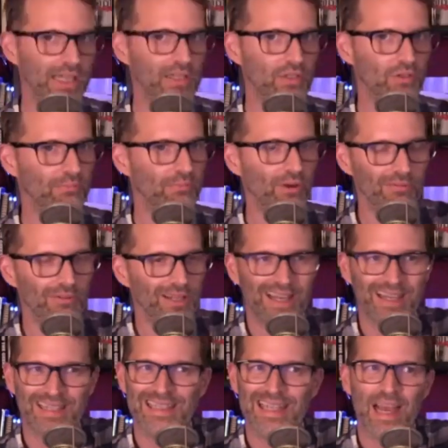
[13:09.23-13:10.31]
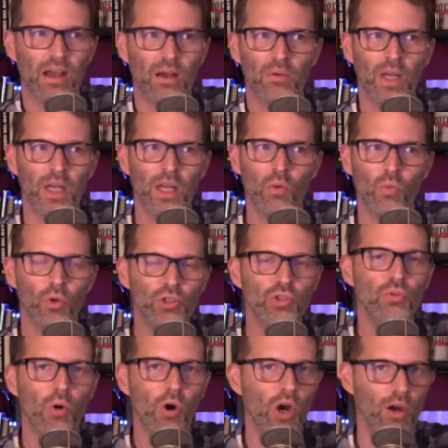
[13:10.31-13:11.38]
point where like, yeah, we'll do
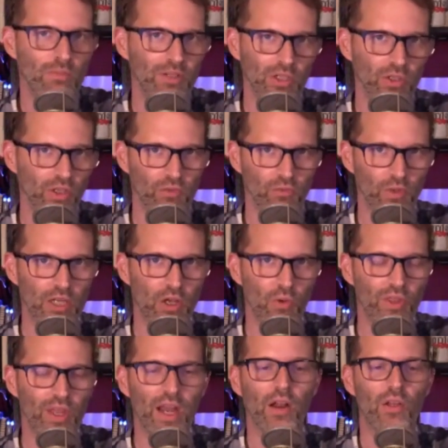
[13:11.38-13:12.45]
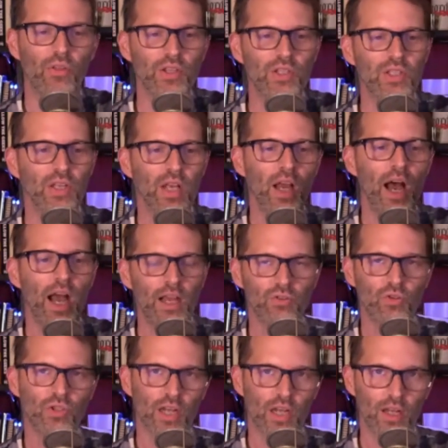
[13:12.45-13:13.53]
more harm than good if we go there. This
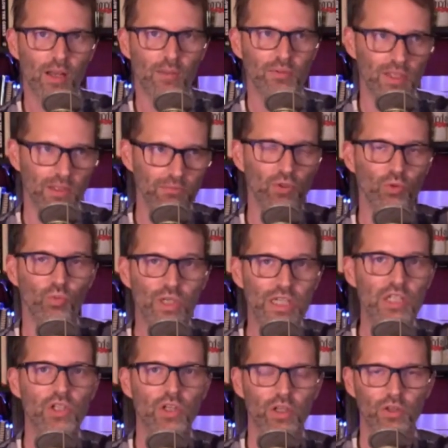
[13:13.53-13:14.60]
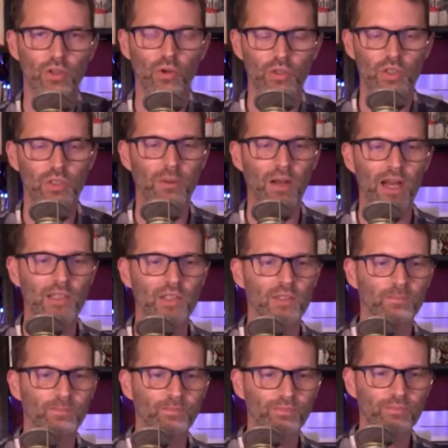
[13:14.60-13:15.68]
hydrogel helps them to reach those spots.
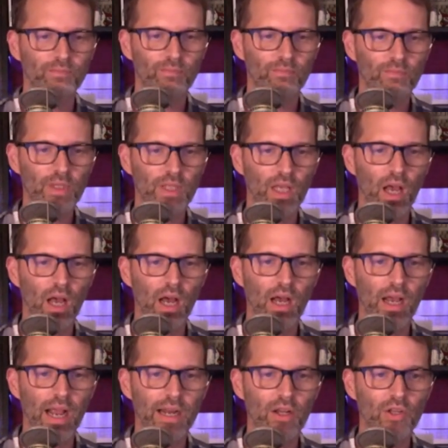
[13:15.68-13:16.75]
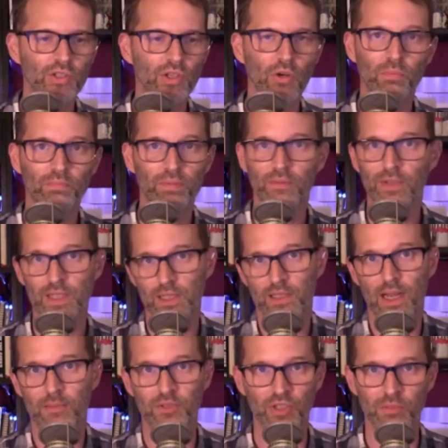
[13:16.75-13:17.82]
Uh, and also prevents
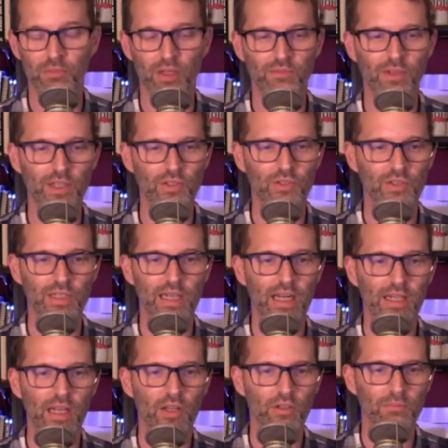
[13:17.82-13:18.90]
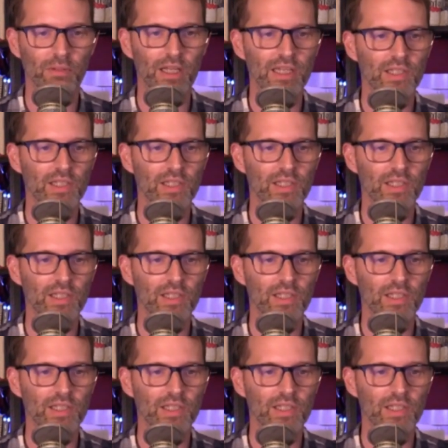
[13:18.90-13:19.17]
damaging blood vessels in any other place.